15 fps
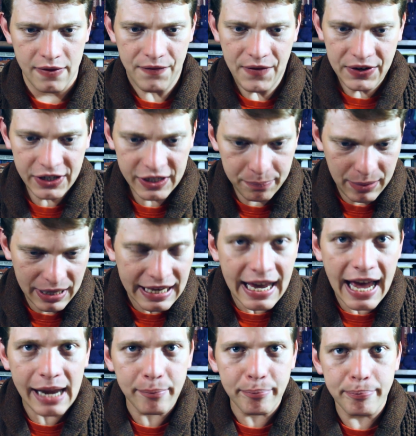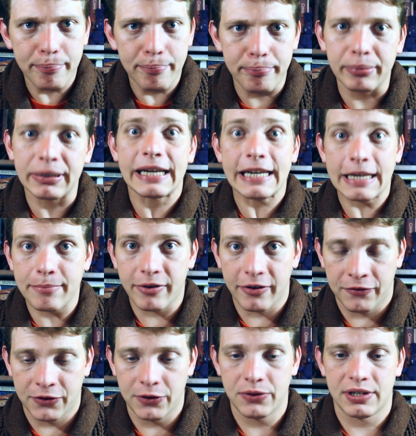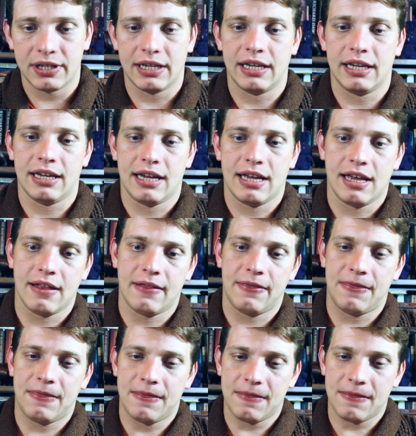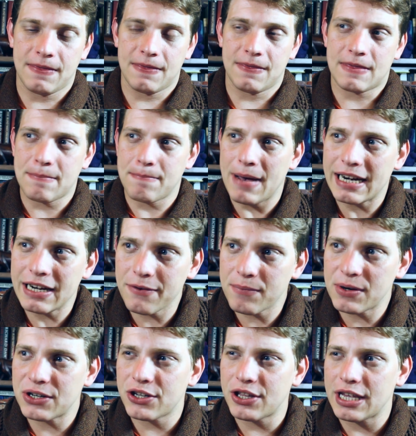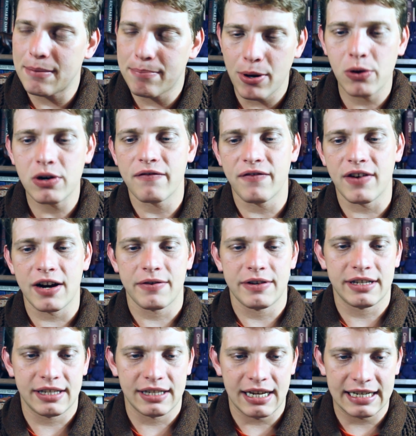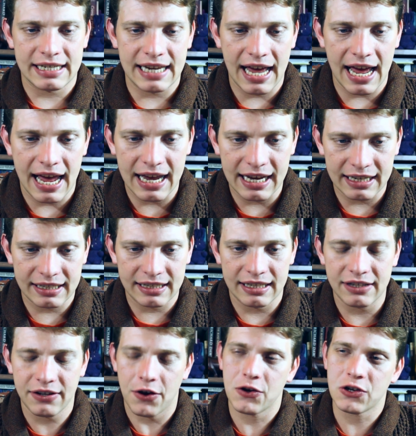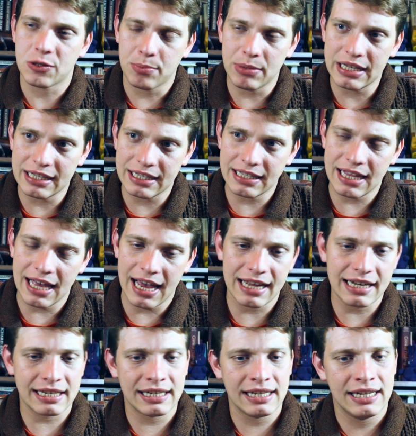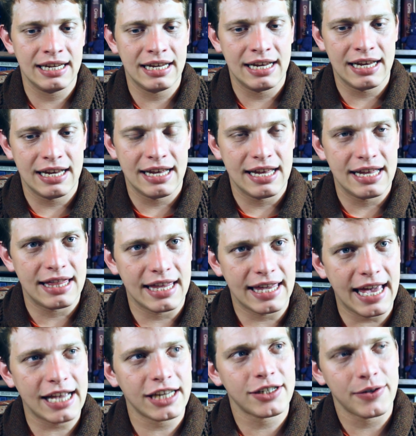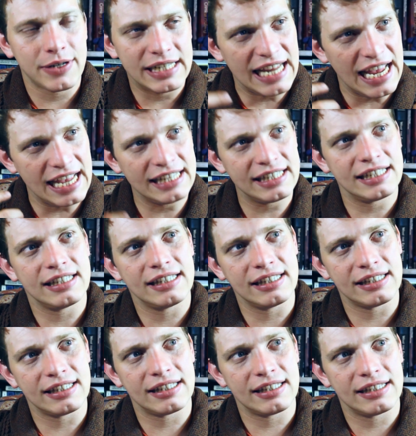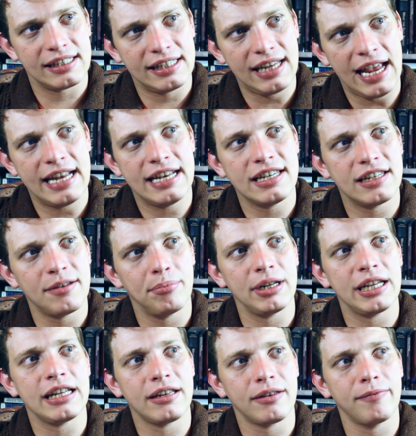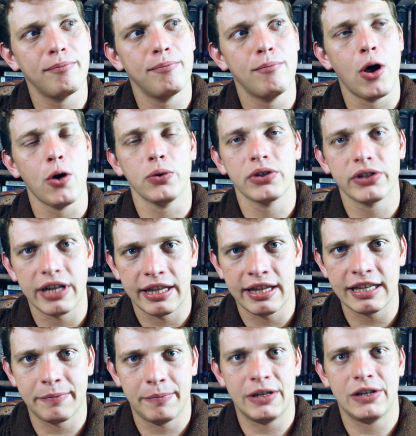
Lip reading: They just began bleeding profusely. The manner in which the Ebola virus attacks its host means that the gastrointestines tend to bleed most, and this